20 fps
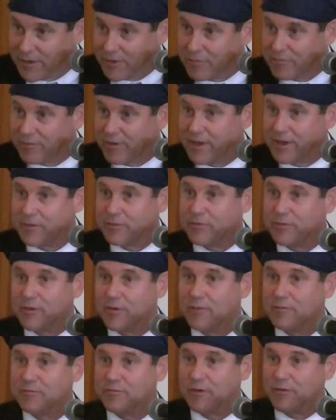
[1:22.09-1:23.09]
a faith
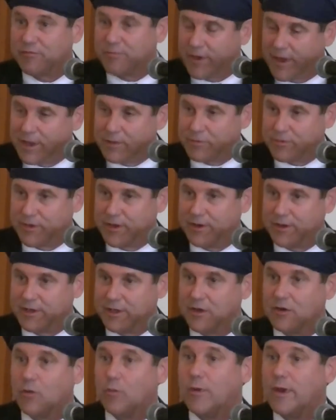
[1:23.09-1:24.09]
and
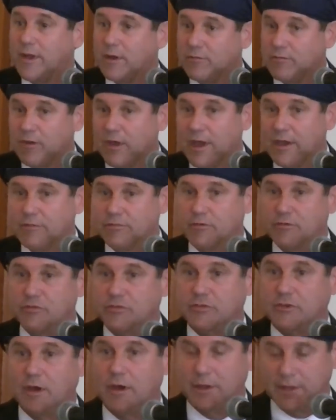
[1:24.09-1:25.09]
a way of life of
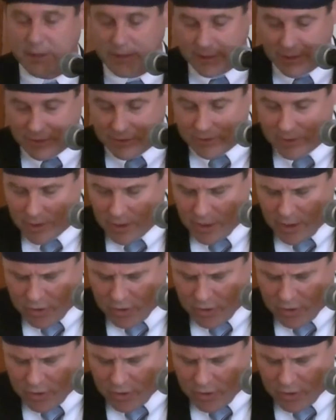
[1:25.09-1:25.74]
study and